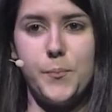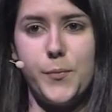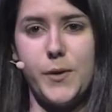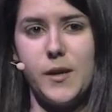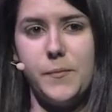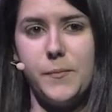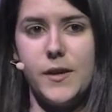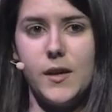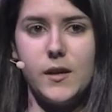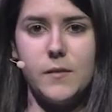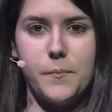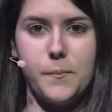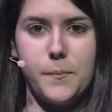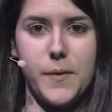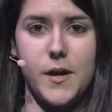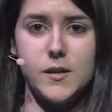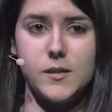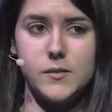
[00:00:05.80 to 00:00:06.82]
pretty
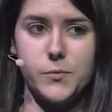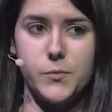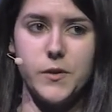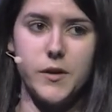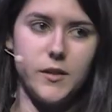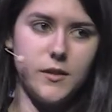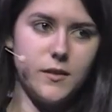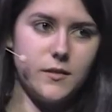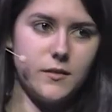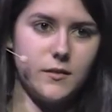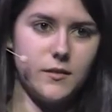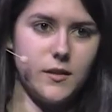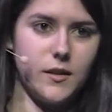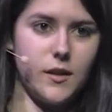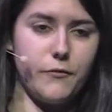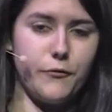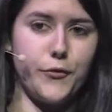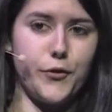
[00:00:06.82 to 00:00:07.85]
big buzzword
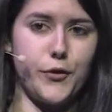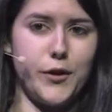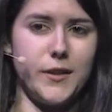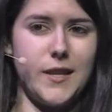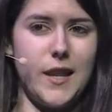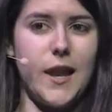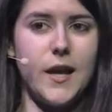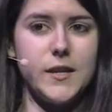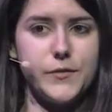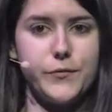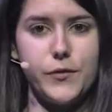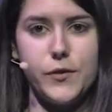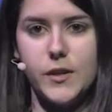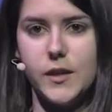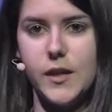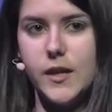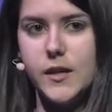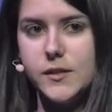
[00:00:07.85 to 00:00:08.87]
for the last
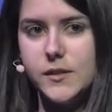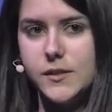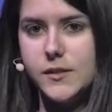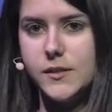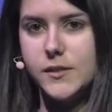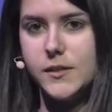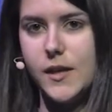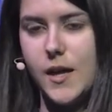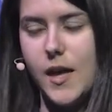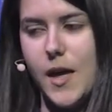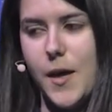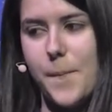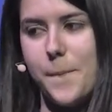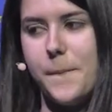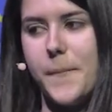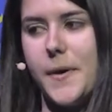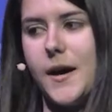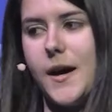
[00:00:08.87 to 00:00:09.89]
few years,
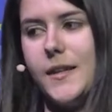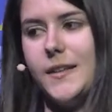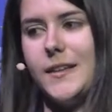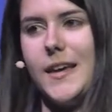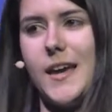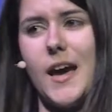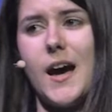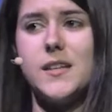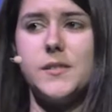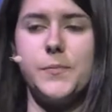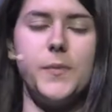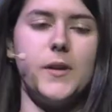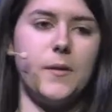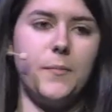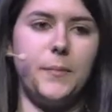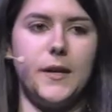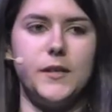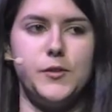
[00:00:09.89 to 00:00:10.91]
but it has
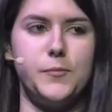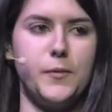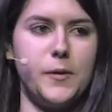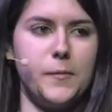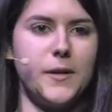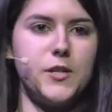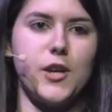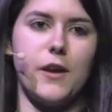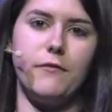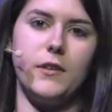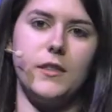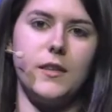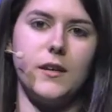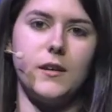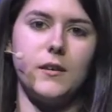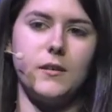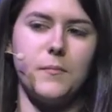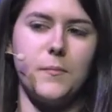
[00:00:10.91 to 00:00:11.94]
been applied to pretty much
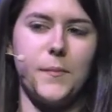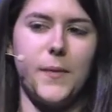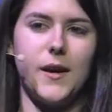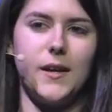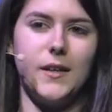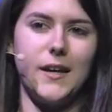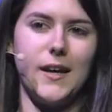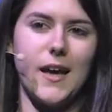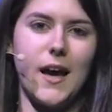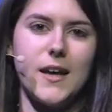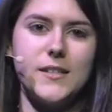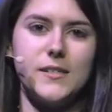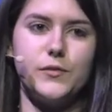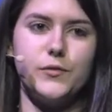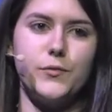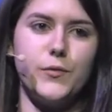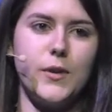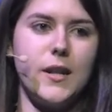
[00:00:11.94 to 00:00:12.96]
everything, but it
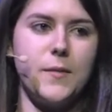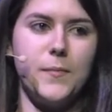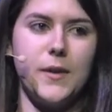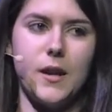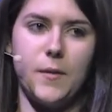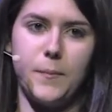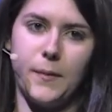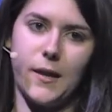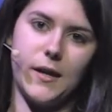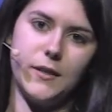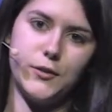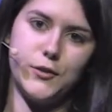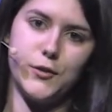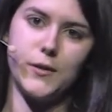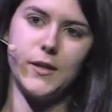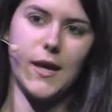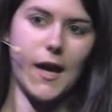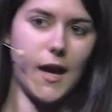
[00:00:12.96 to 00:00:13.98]
hasn't really been applied
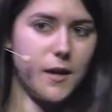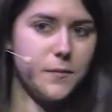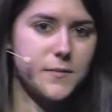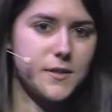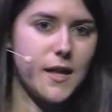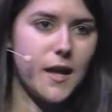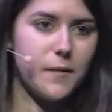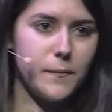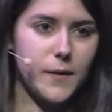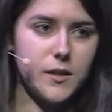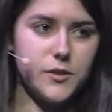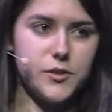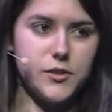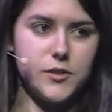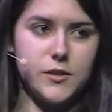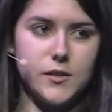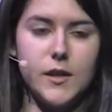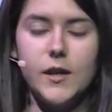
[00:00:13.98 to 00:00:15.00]
to games that
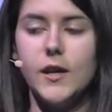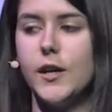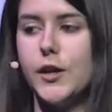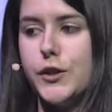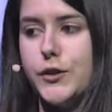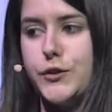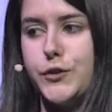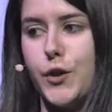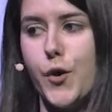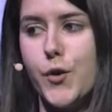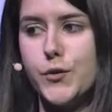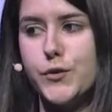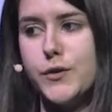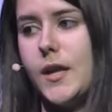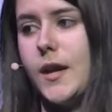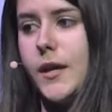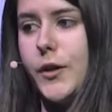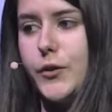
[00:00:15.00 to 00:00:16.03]
much. So
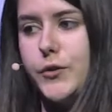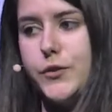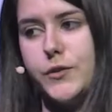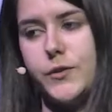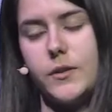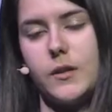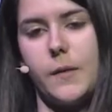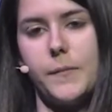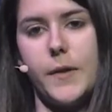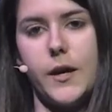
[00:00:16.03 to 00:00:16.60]
today I'm going to talk